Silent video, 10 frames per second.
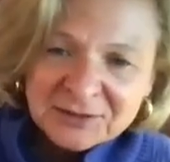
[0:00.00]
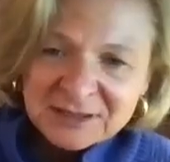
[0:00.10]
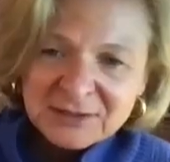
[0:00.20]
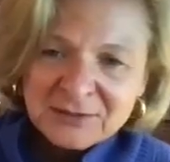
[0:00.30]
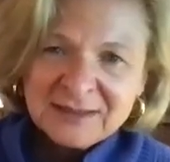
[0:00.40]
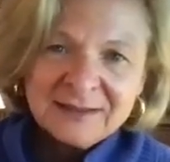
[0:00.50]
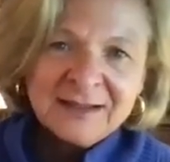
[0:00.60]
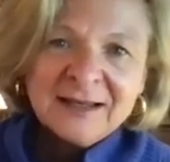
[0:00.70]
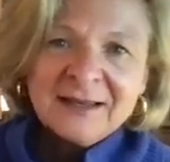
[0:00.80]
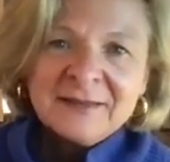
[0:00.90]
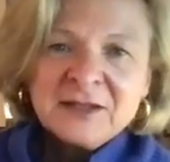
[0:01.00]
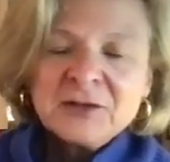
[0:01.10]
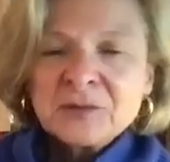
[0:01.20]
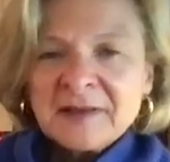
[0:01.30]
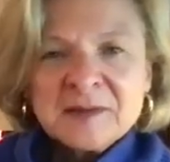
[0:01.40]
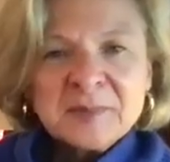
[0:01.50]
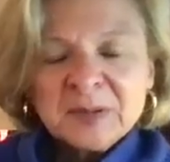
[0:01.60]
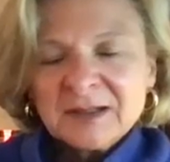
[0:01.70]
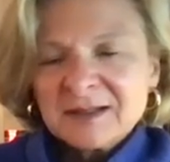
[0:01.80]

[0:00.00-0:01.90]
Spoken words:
to you and that you read the book.